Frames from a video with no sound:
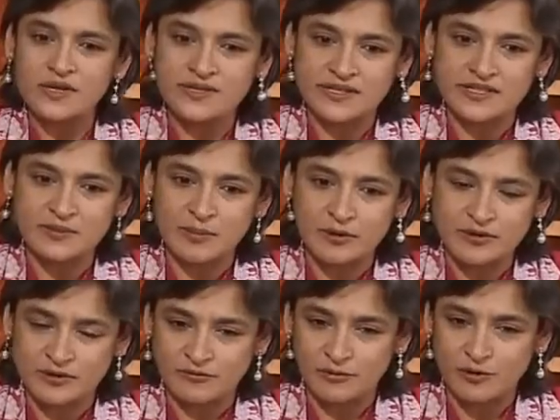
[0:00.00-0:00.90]
with this
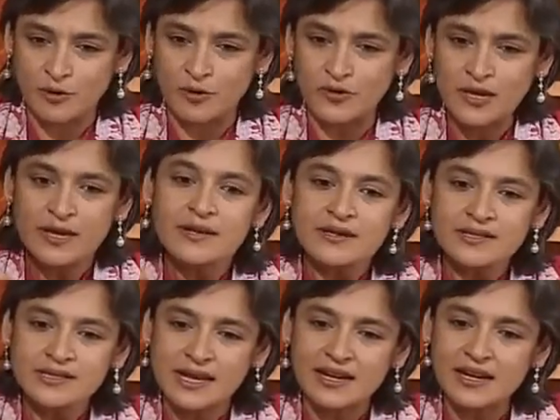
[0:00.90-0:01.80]
explosive growth,
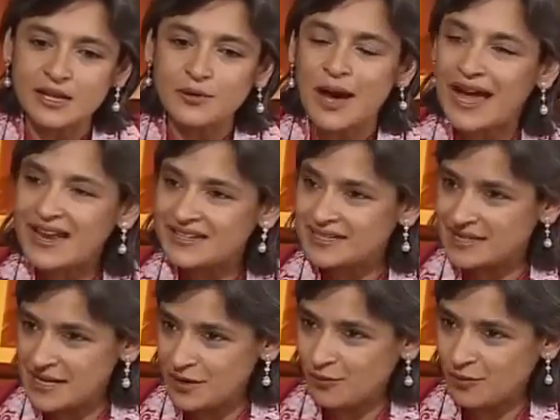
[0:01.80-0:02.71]
suddenly you had to
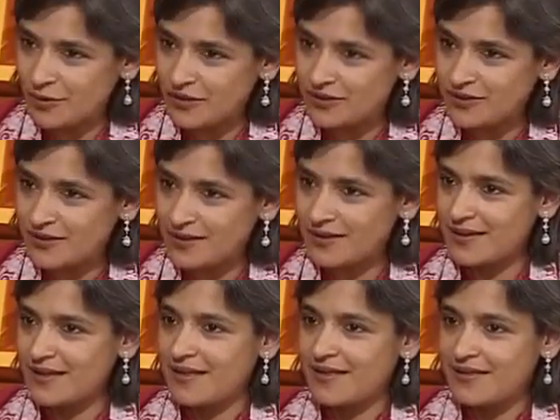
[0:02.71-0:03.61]
deal with
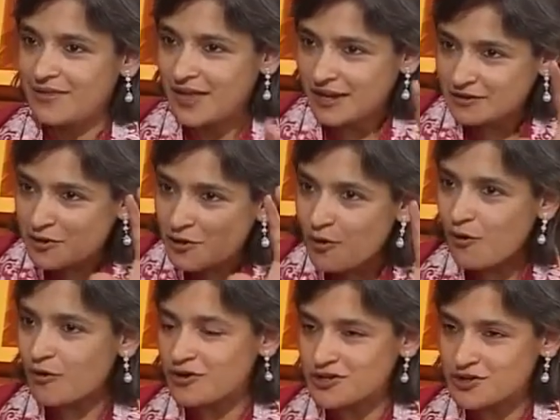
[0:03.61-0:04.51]
that
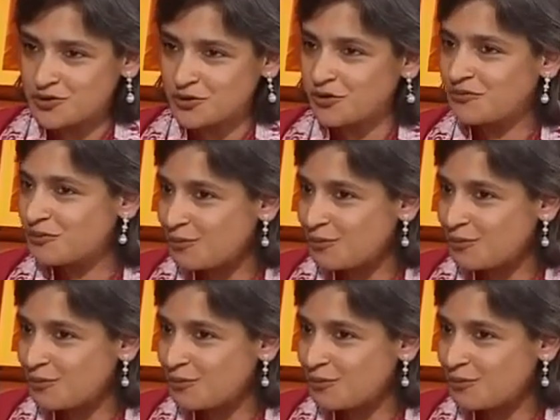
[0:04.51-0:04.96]
core issue of